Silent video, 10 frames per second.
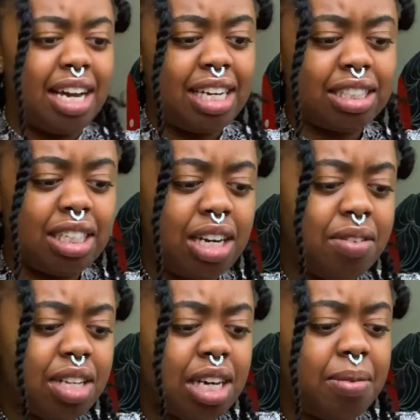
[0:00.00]
Actually, I
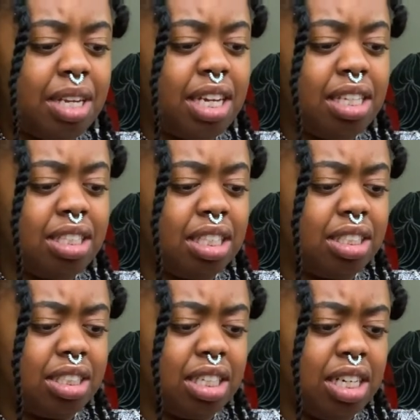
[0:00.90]
don't think I would like this as
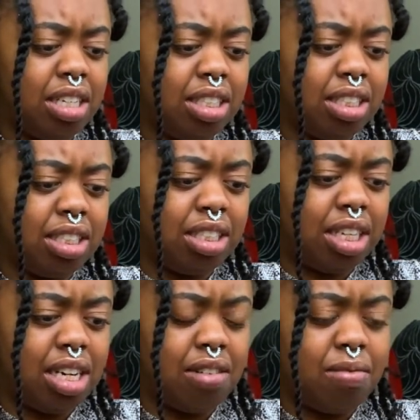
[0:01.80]
a child. This is a
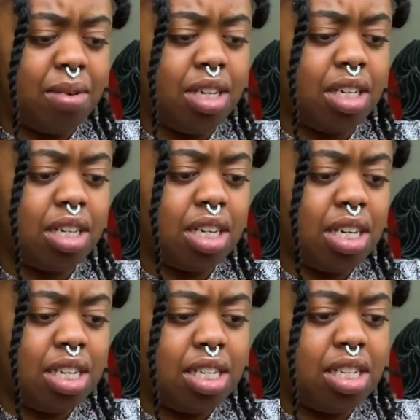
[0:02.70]
lot of work. Can
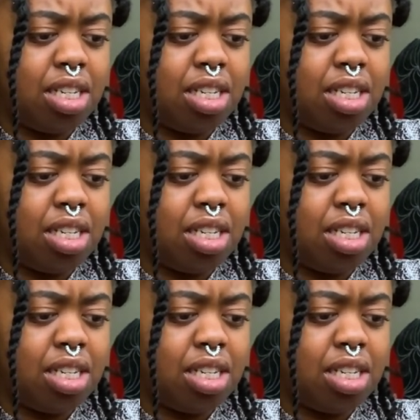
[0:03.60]
I?